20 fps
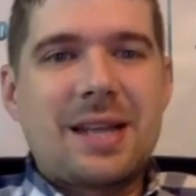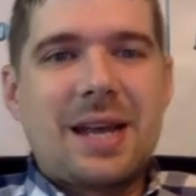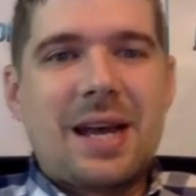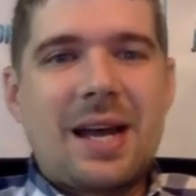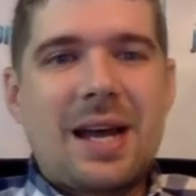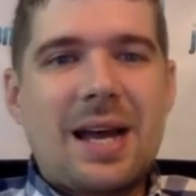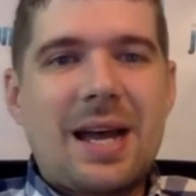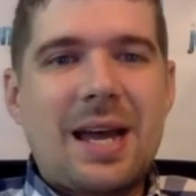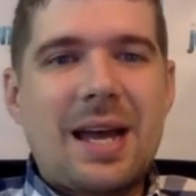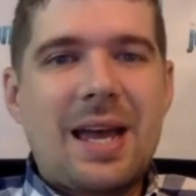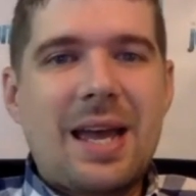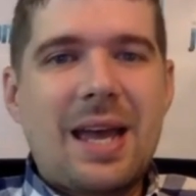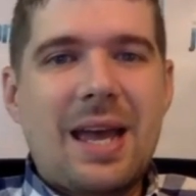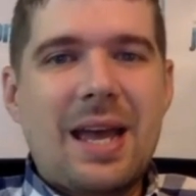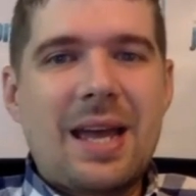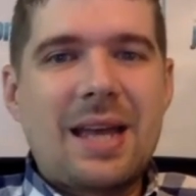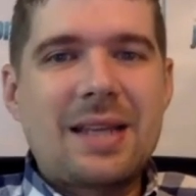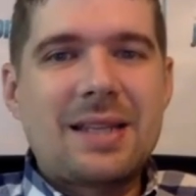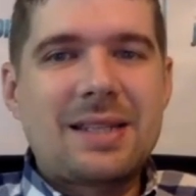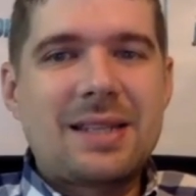
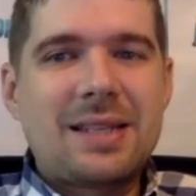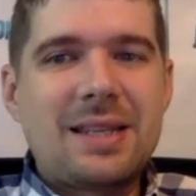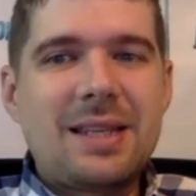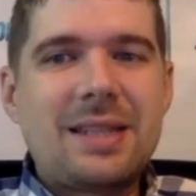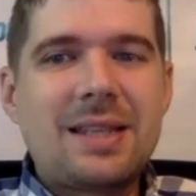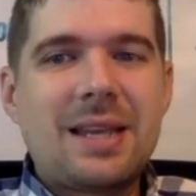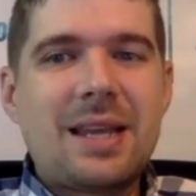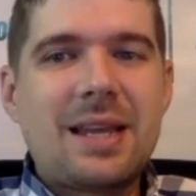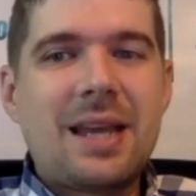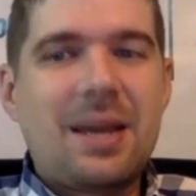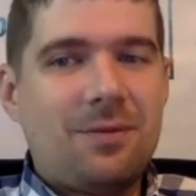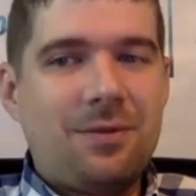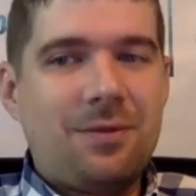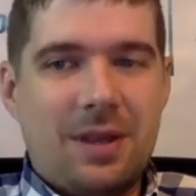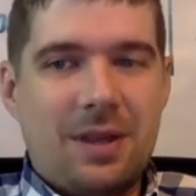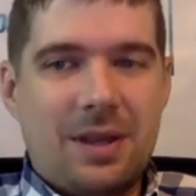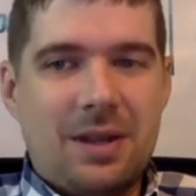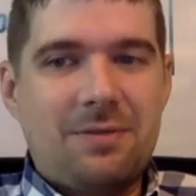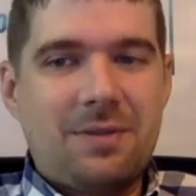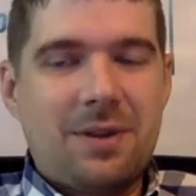as
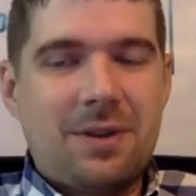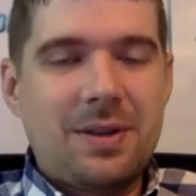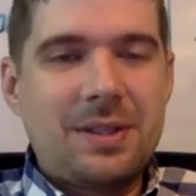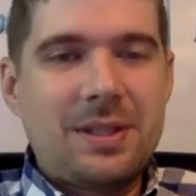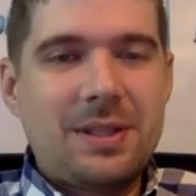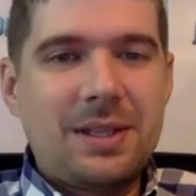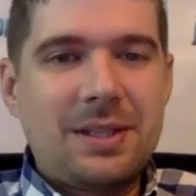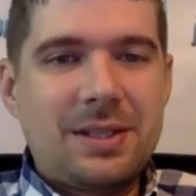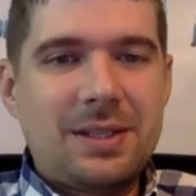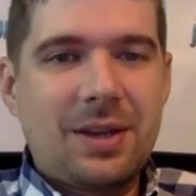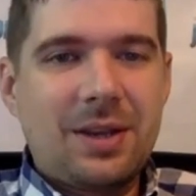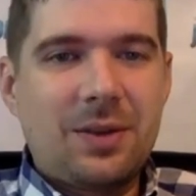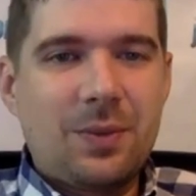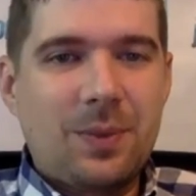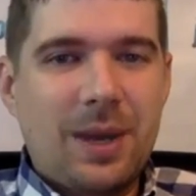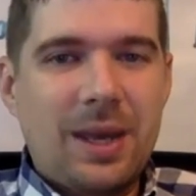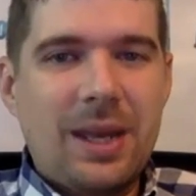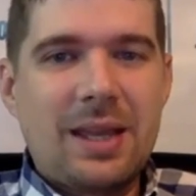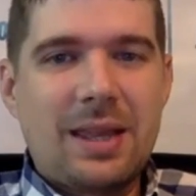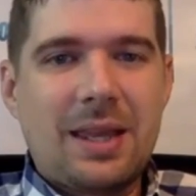in a very detailed
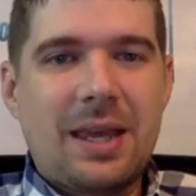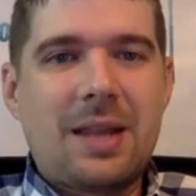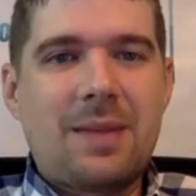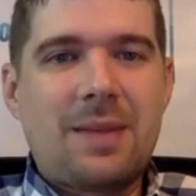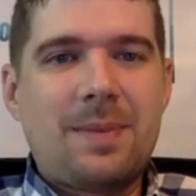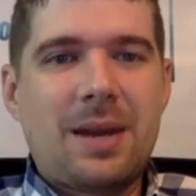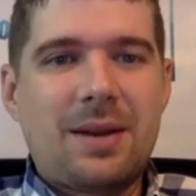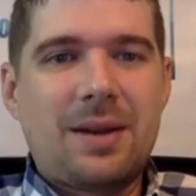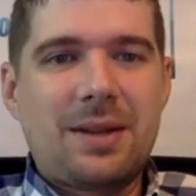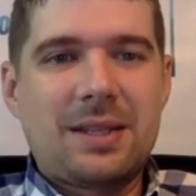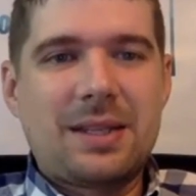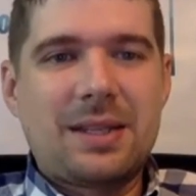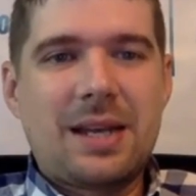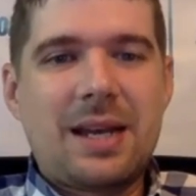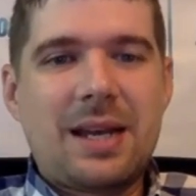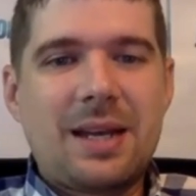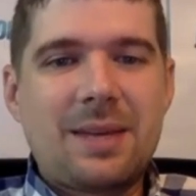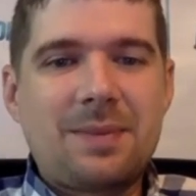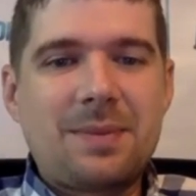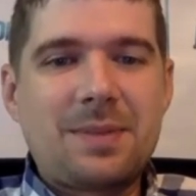way in that amount of
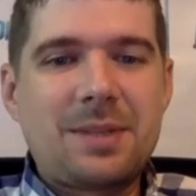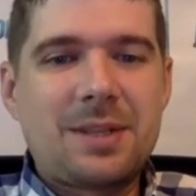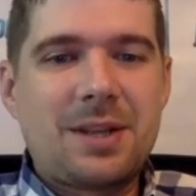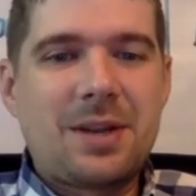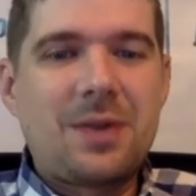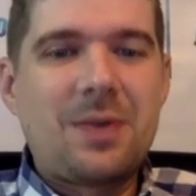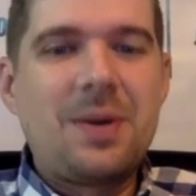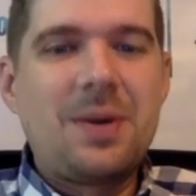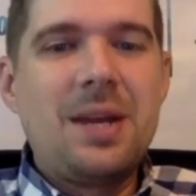time. So,